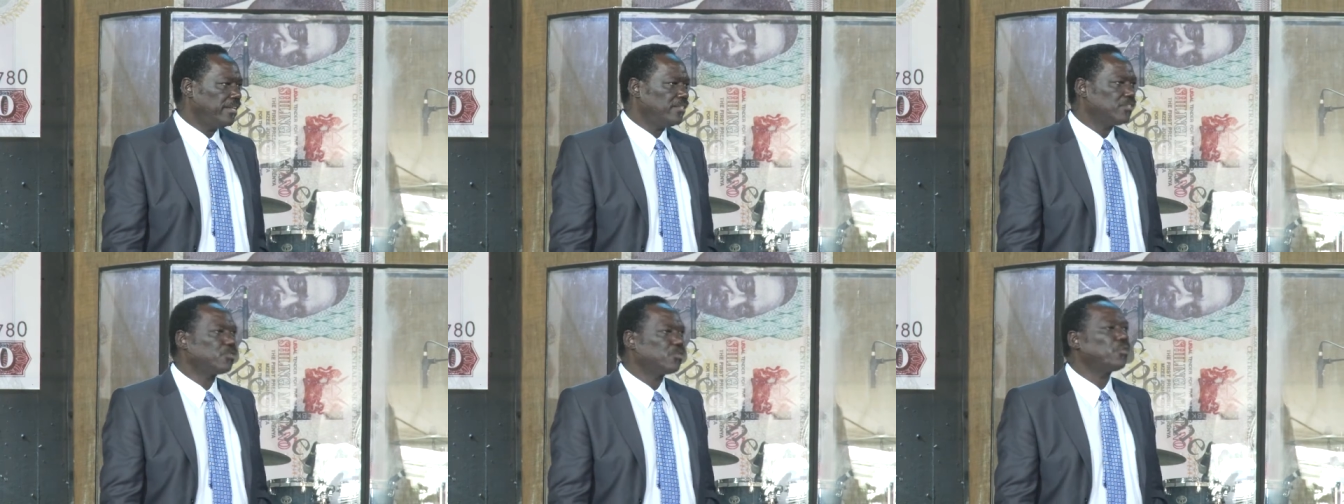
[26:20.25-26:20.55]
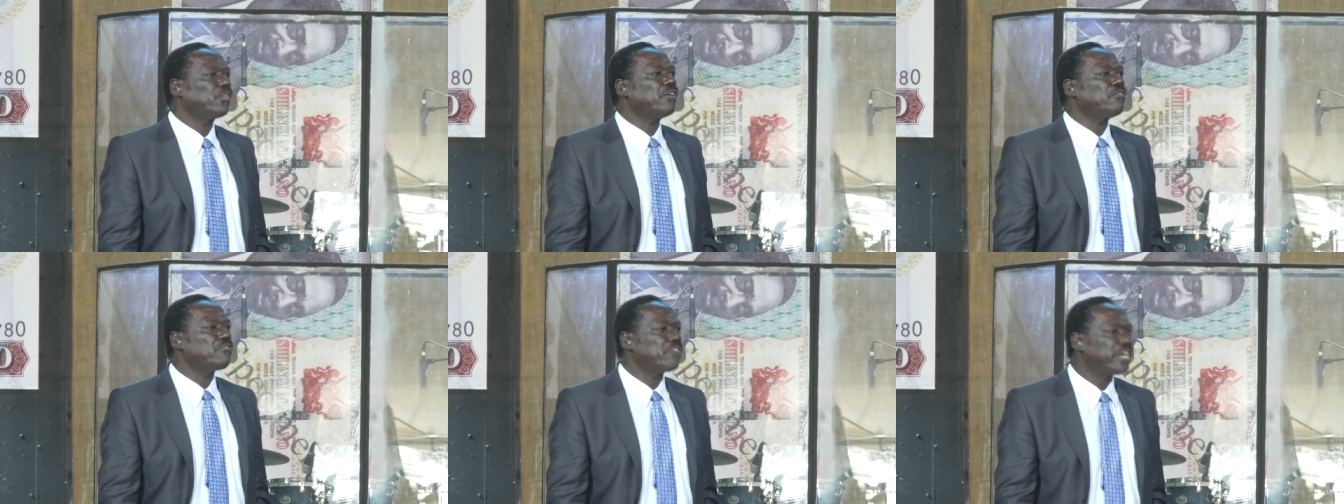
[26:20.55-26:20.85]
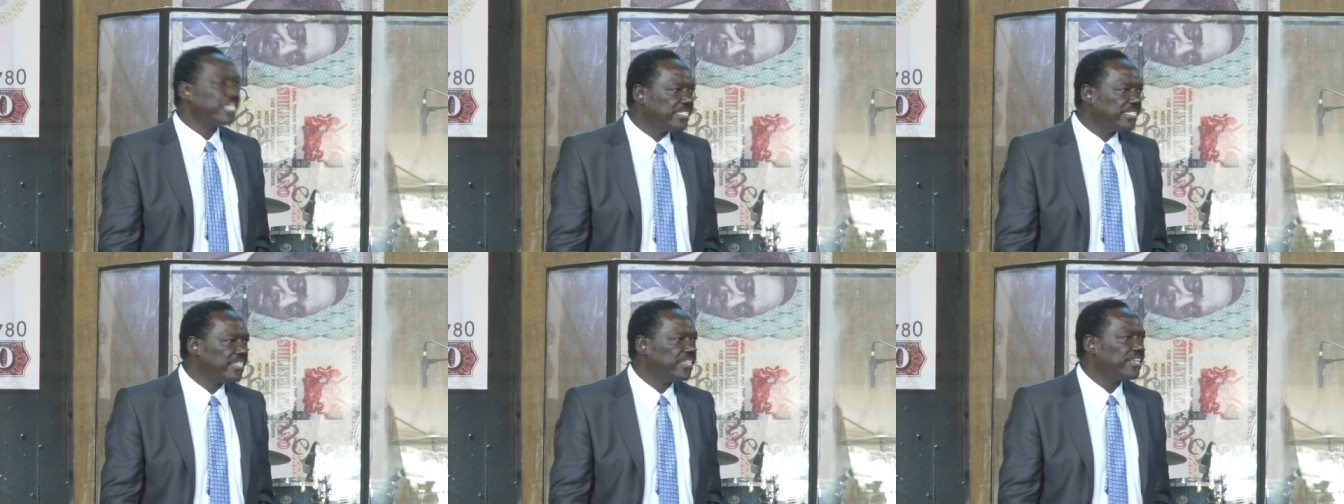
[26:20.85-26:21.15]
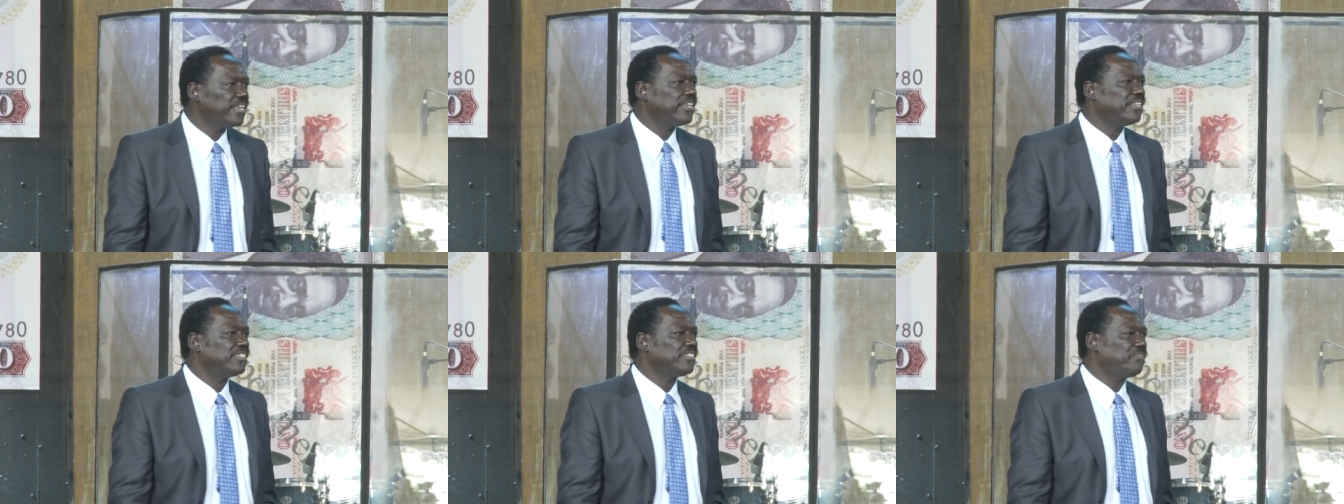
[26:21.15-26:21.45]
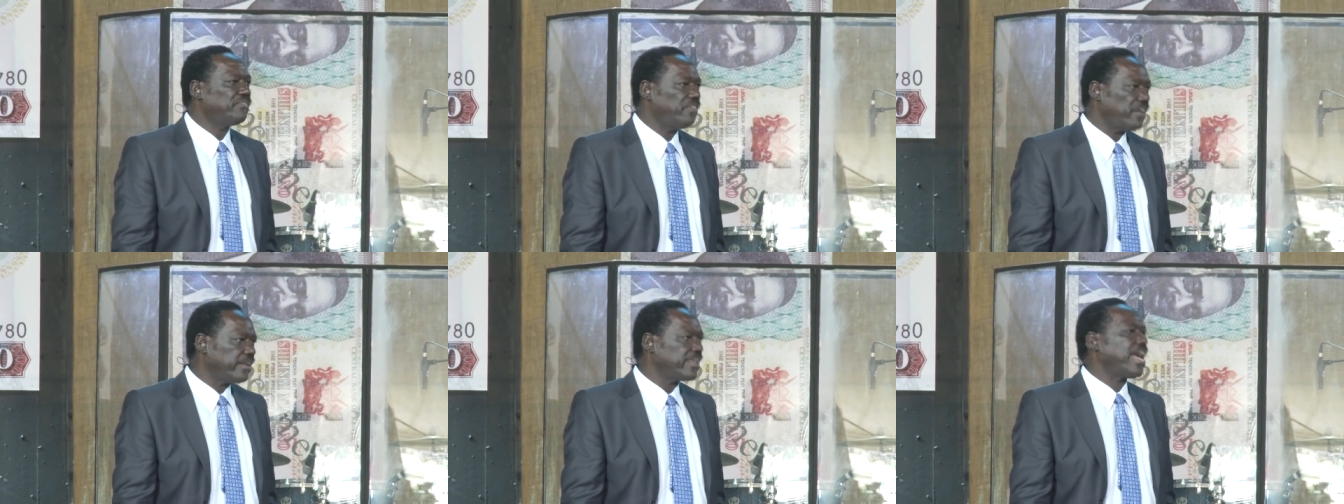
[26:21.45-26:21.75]
and so the risk is
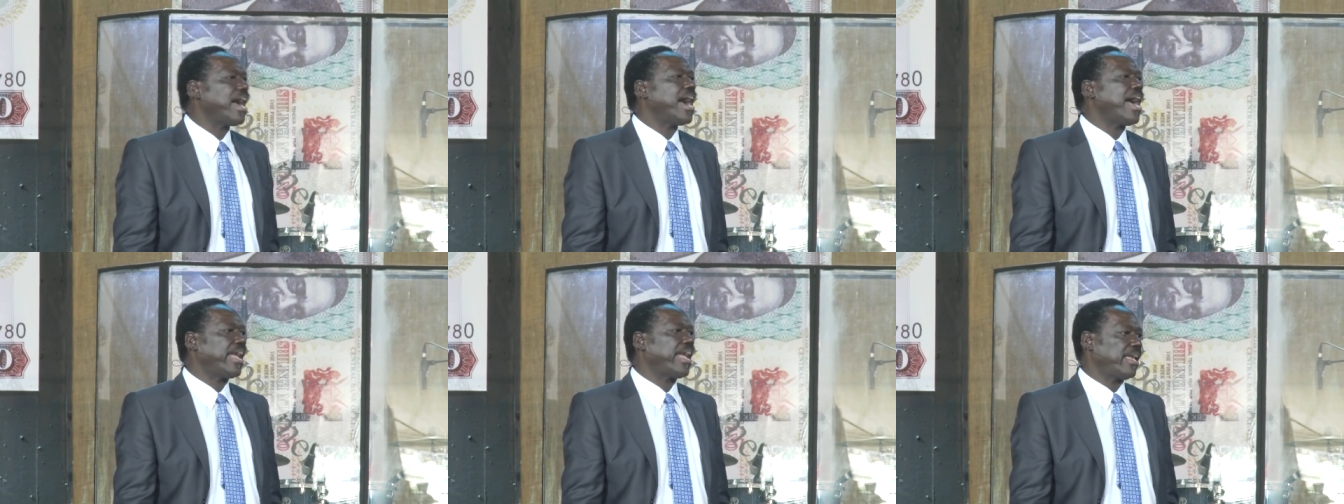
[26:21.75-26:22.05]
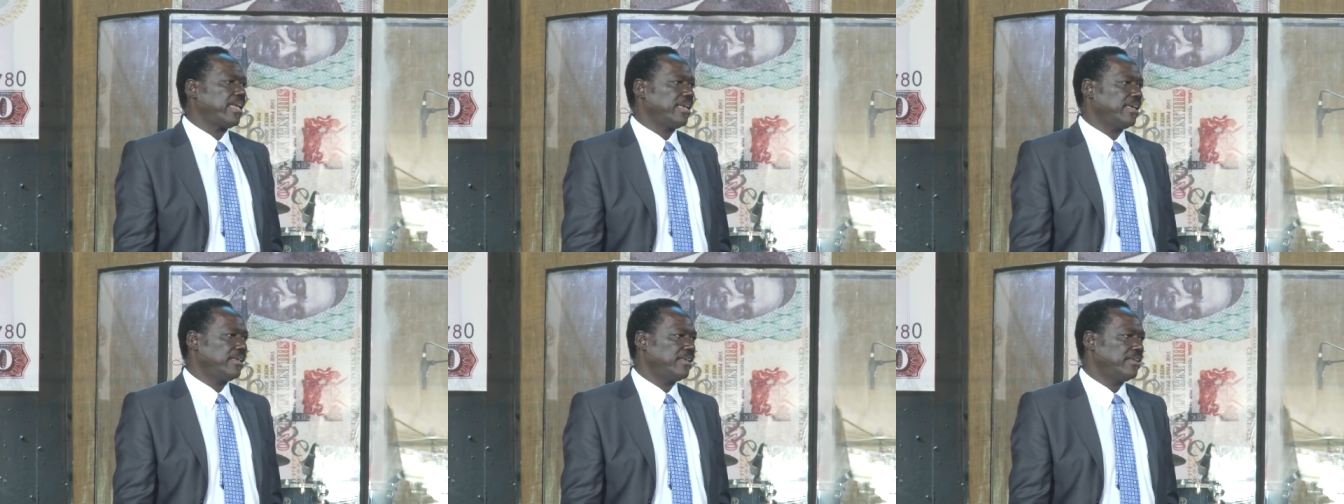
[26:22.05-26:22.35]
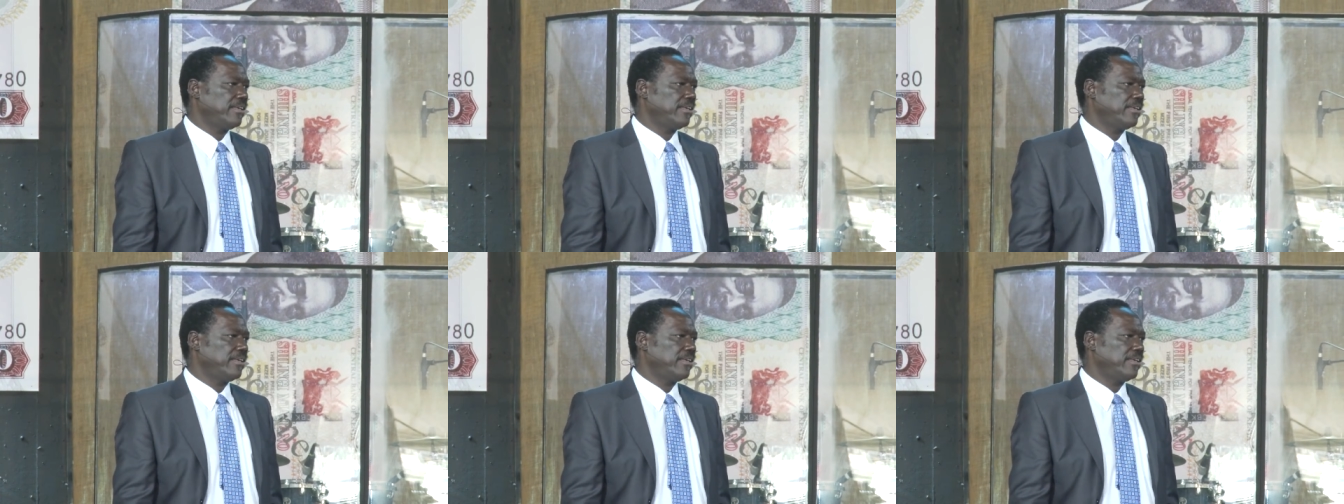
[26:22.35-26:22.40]
very high.